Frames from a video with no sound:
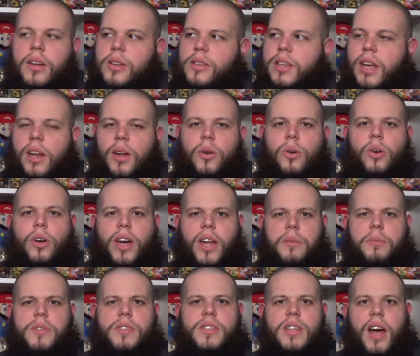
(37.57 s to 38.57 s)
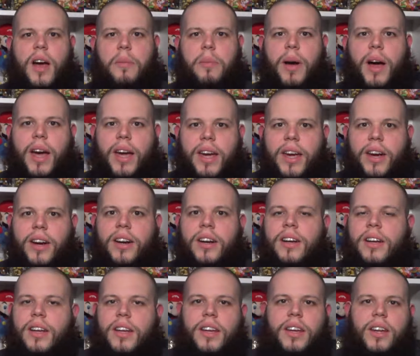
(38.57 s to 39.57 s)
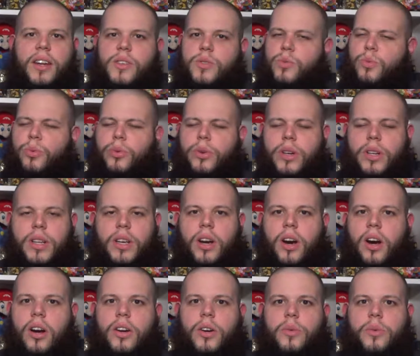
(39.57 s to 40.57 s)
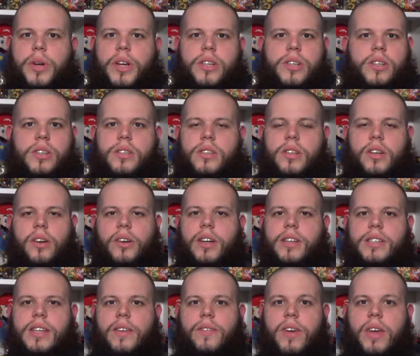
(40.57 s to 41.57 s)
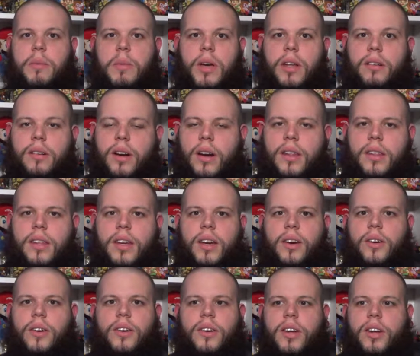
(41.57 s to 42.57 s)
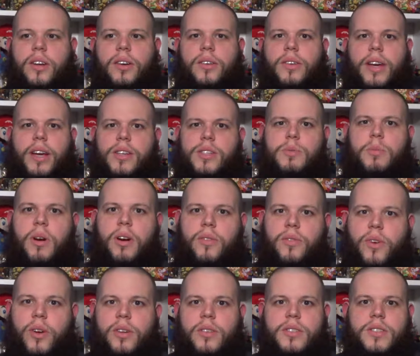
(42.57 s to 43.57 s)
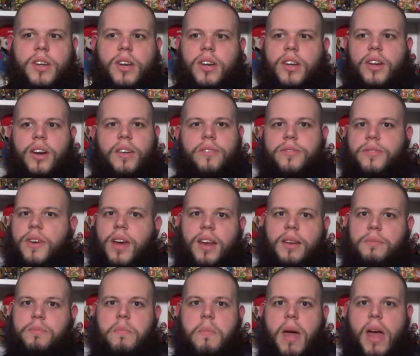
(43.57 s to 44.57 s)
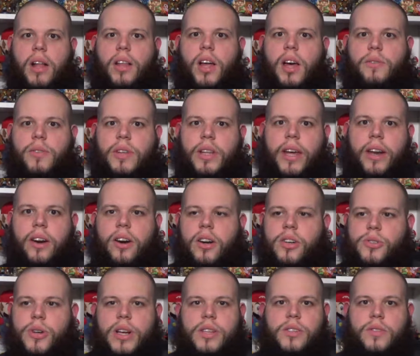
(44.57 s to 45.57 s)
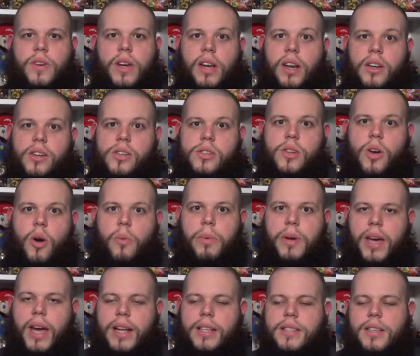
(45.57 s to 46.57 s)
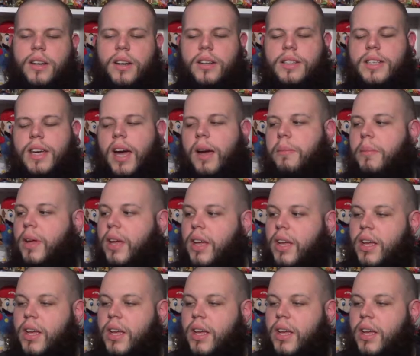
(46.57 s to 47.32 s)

It's kind of cool getting him to stop by here. He's really hard to reach because, he doesn't have email or anything or, like a smartphone. So, I've got to mail off a letter to Transylvania just to hope he gets it on time.